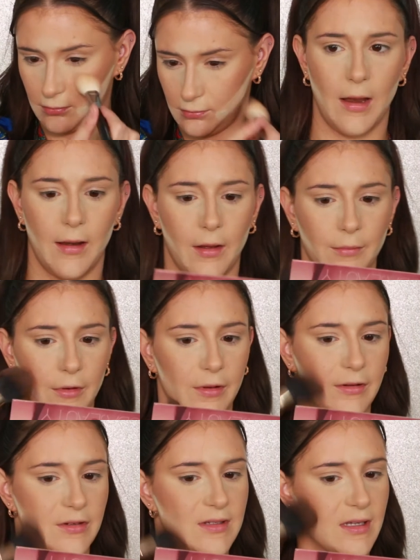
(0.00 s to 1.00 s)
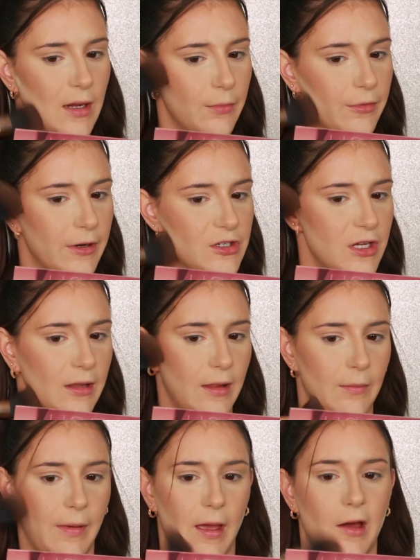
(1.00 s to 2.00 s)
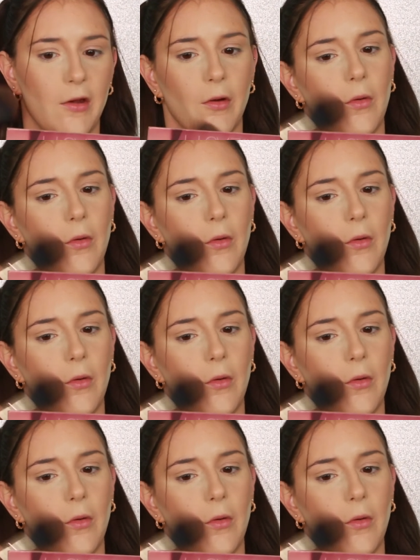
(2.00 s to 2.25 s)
Right, now I'm going to start brushing that powder